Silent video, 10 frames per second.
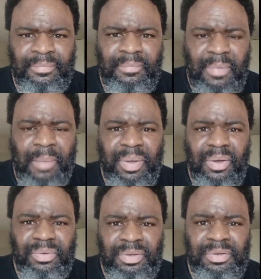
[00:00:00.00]

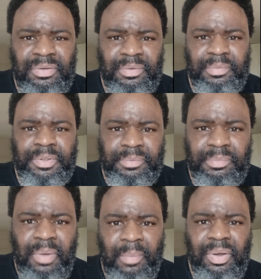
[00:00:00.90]
about a
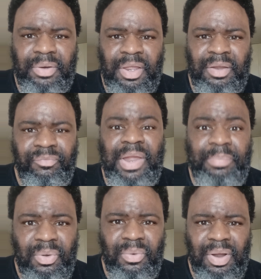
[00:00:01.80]

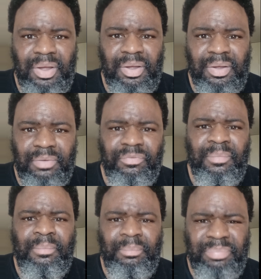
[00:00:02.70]
reboot of
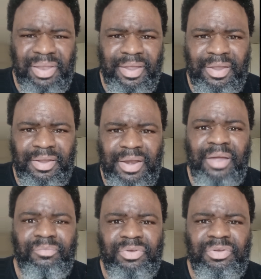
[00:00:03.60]
Blade
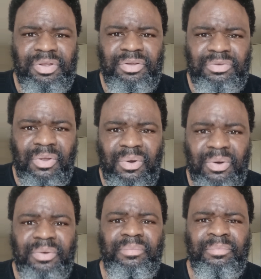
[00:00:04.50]
that originally
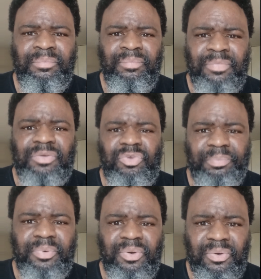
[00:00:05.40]
starred the
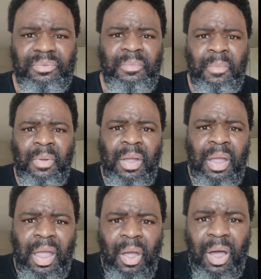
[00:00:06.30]
super
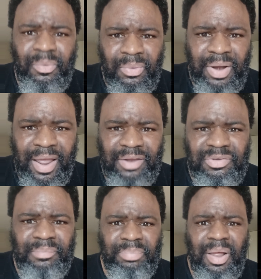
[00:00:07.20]
Hollywood
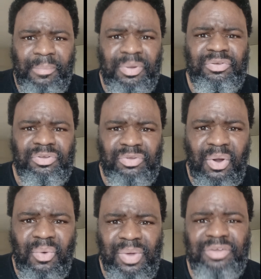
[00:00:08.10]
action blockbuster
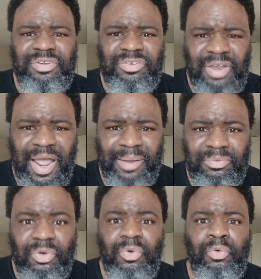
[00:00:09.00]
star Wesley
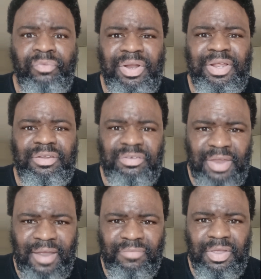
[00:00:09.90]
Snipes, who really
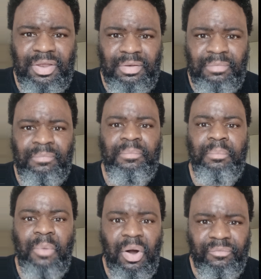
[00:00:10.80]
saved it
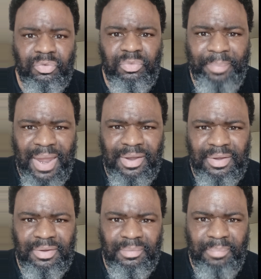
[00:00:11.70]
Marvel's
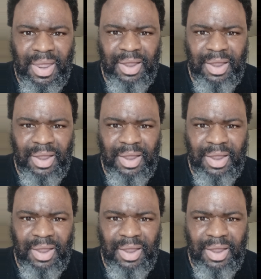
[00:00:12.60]
bacon back